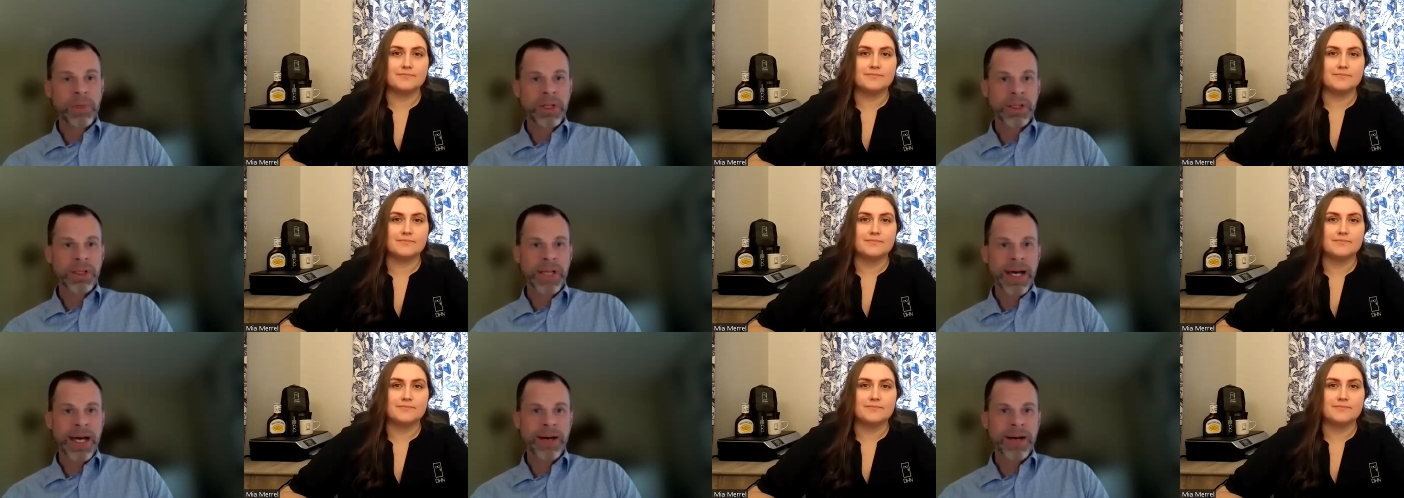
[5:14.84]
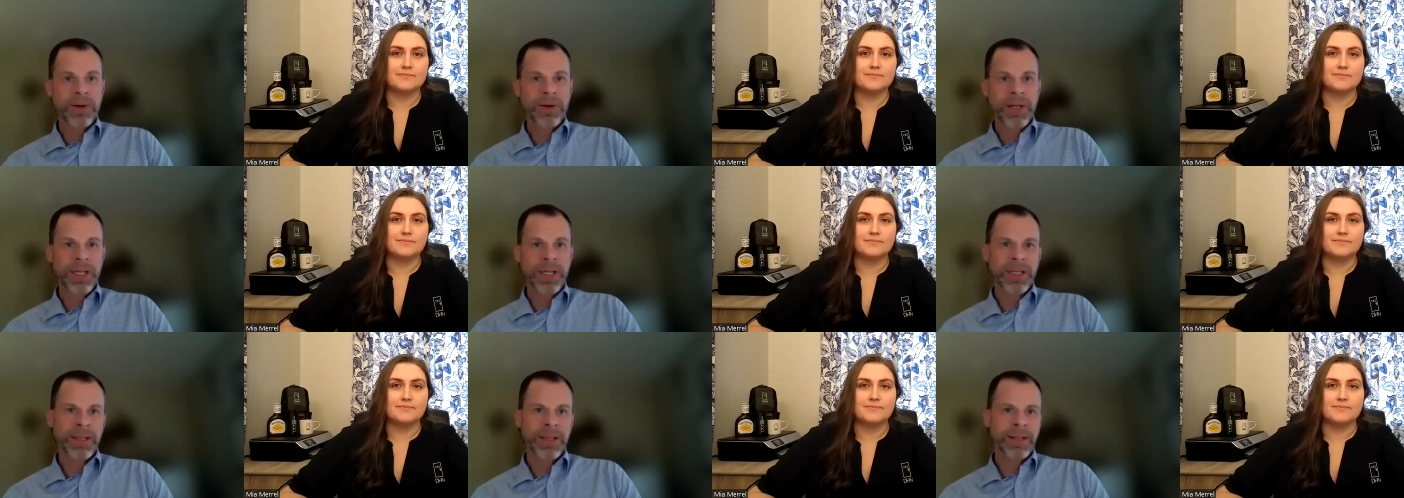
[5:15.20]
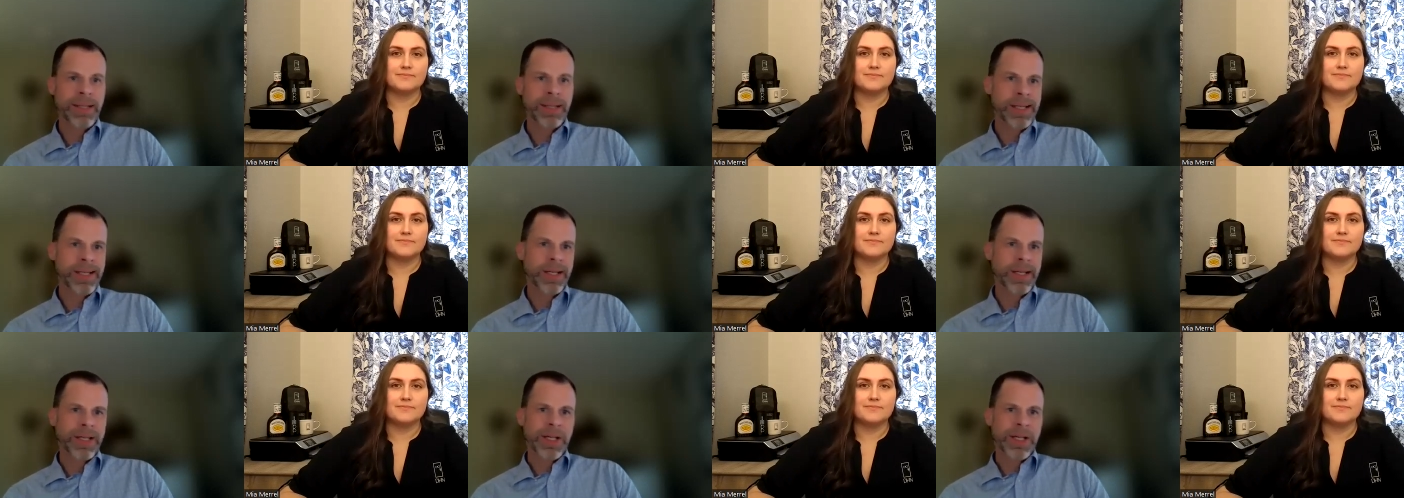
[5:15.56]
Speaker 1: allowed in
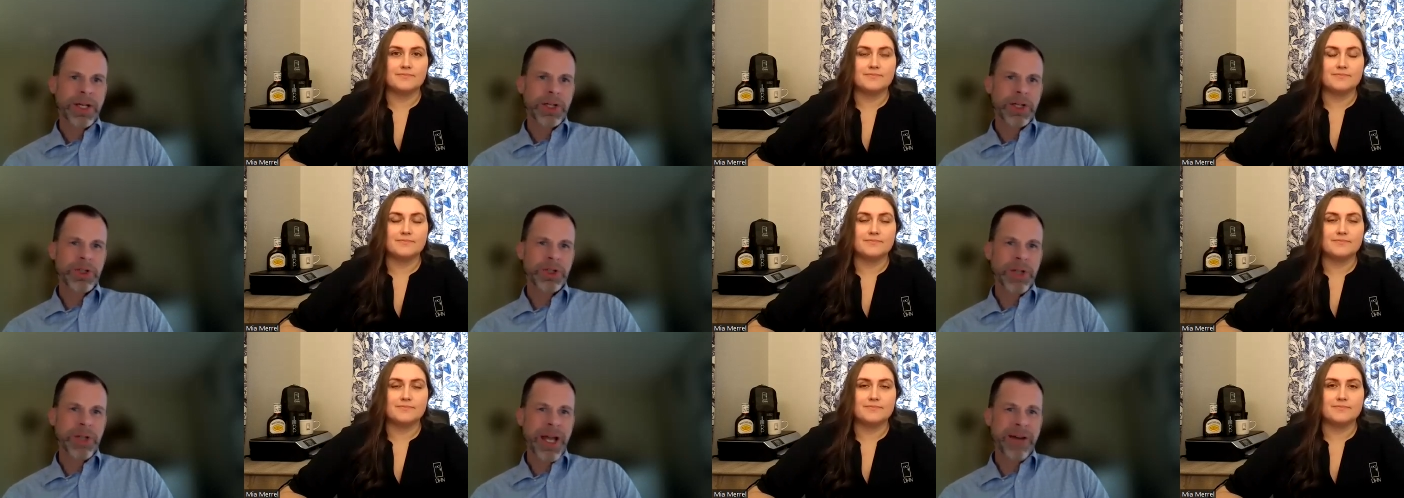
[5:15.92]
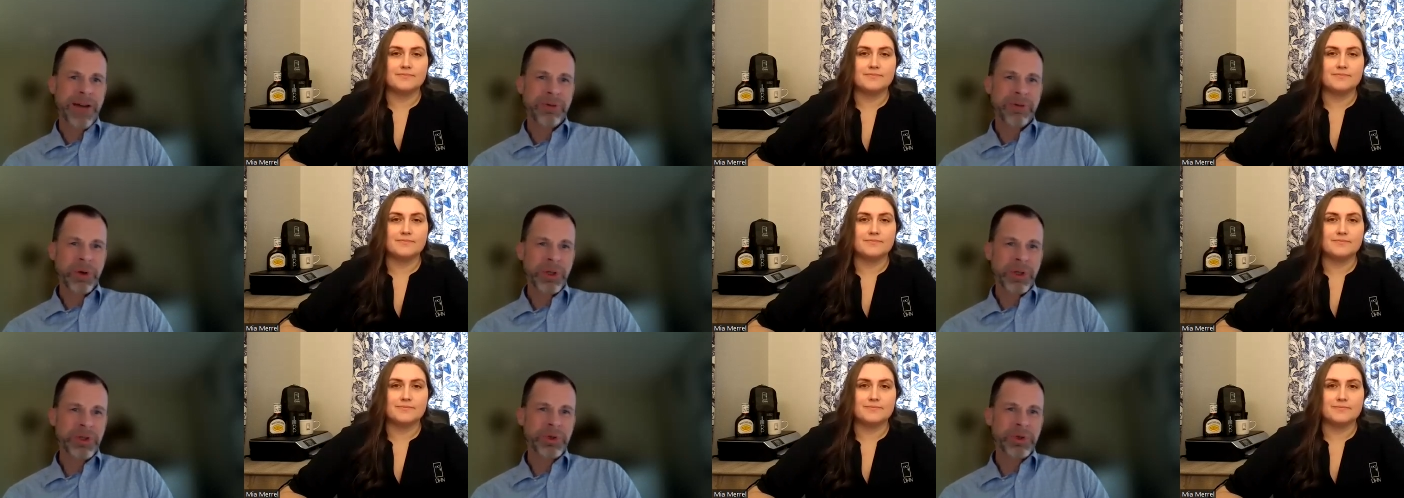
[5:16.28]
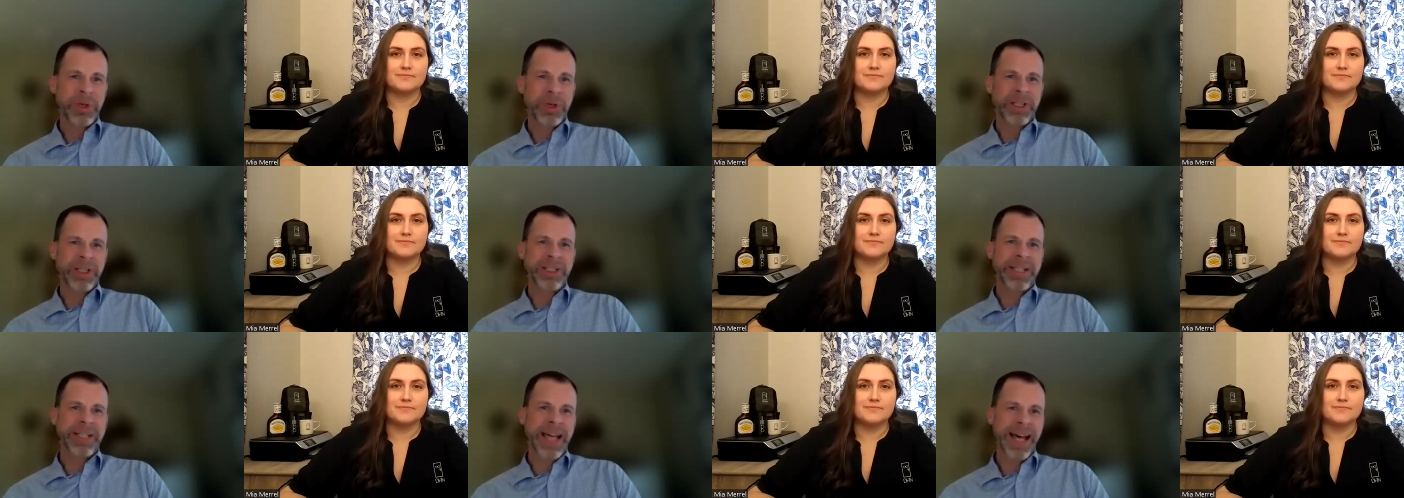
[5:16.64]
should have
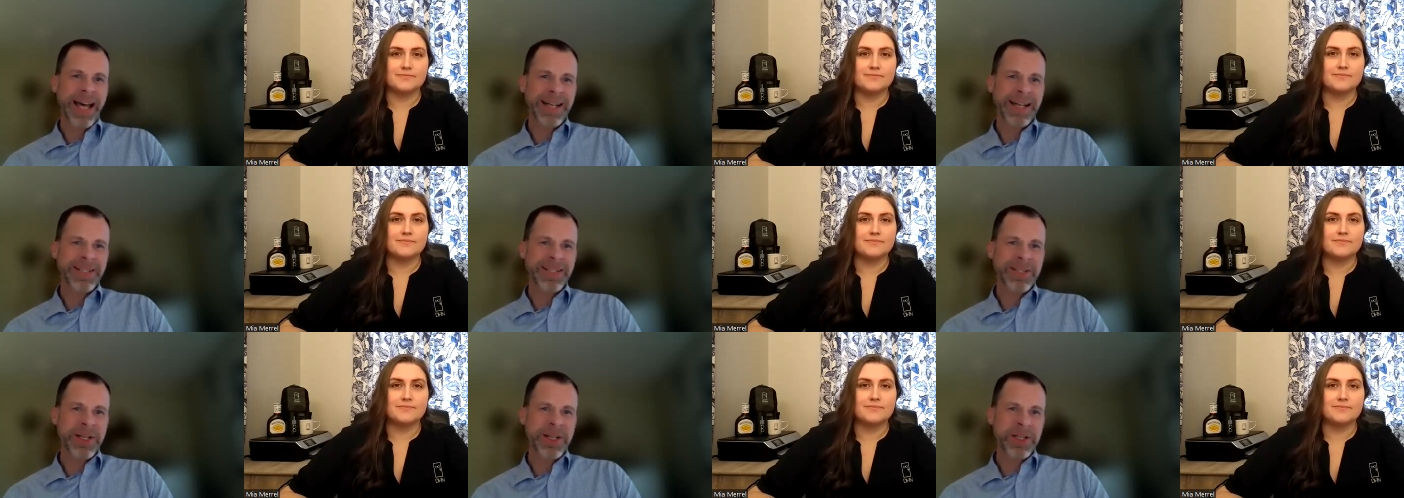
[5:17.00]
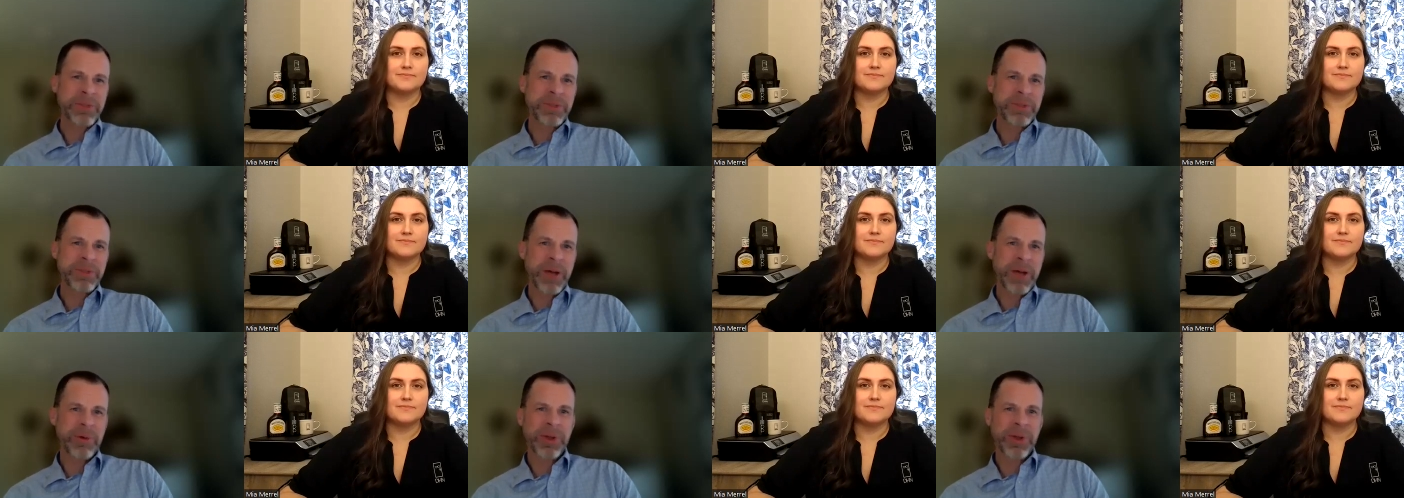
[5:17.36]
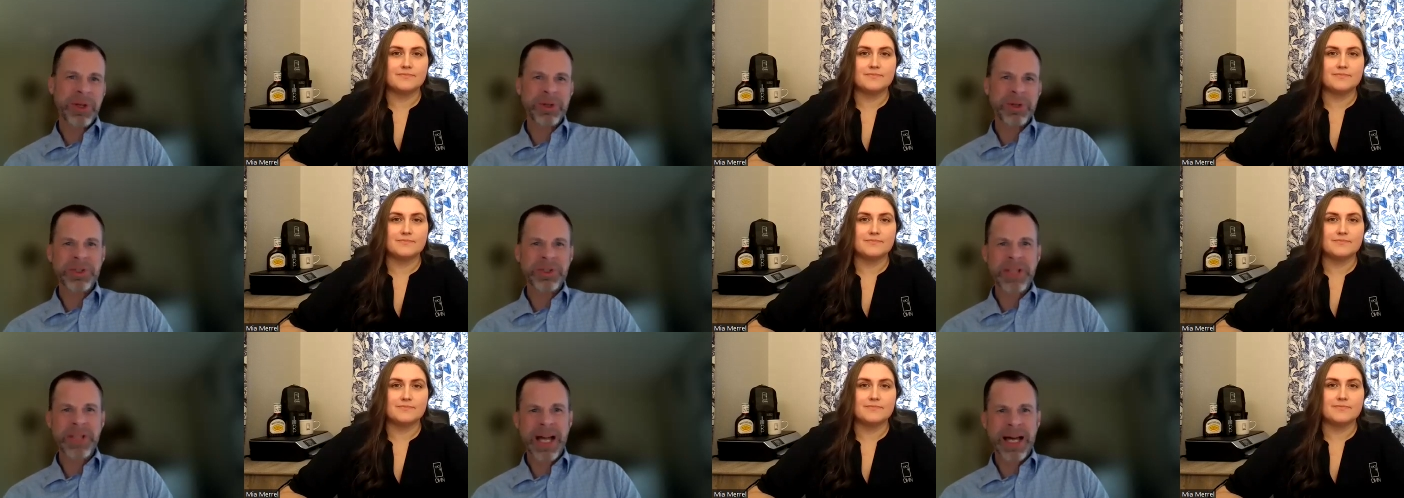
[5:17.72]
restricted access maybe
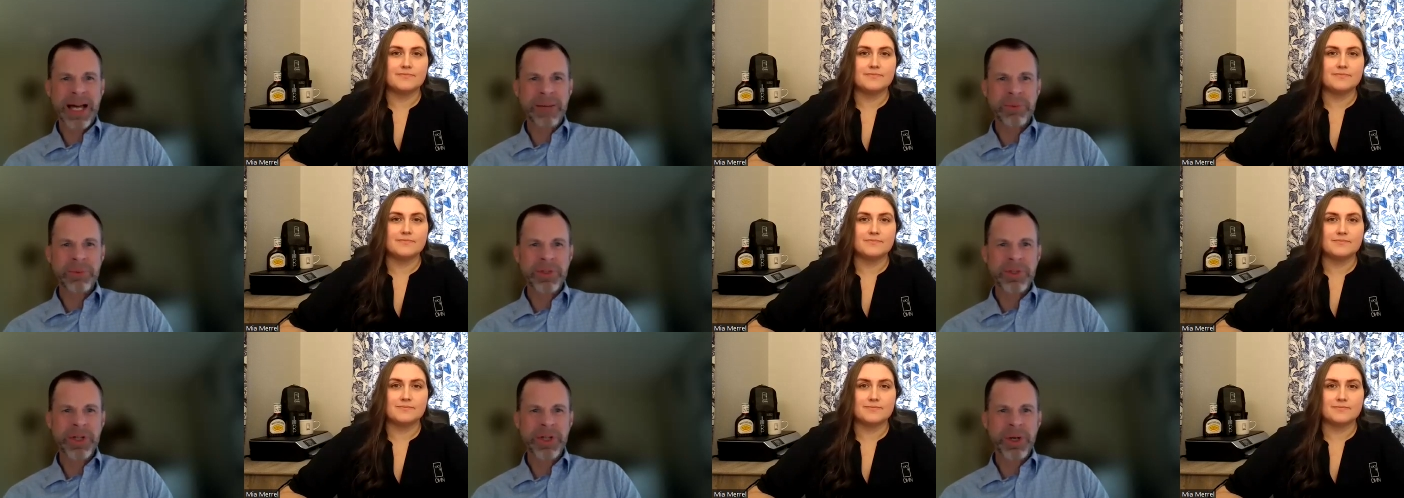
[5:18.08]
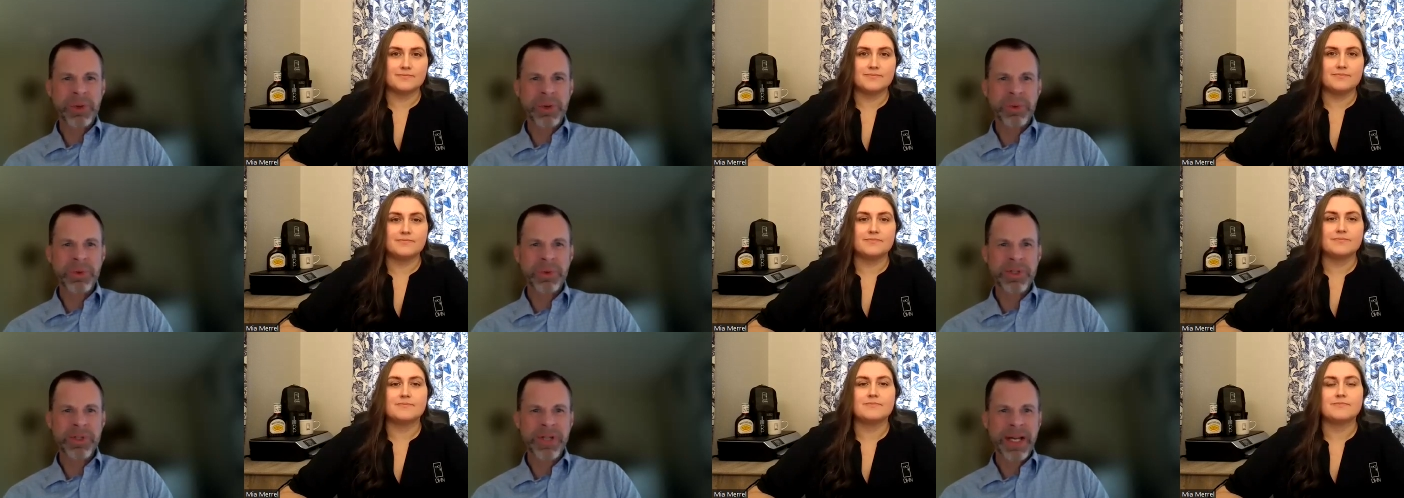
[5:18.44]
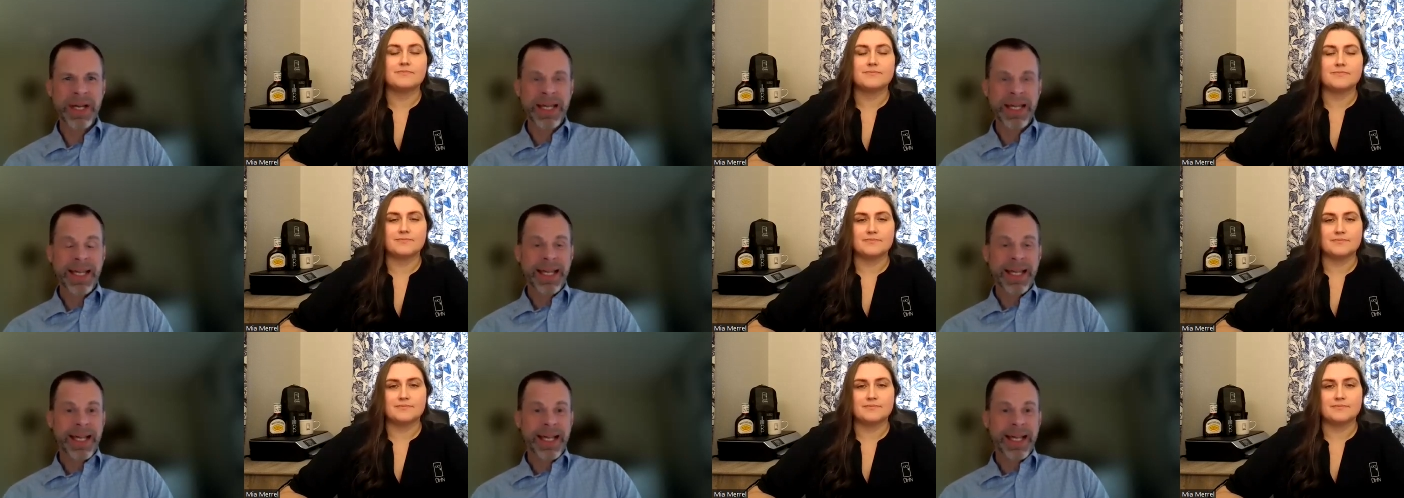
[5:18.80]
there's time zones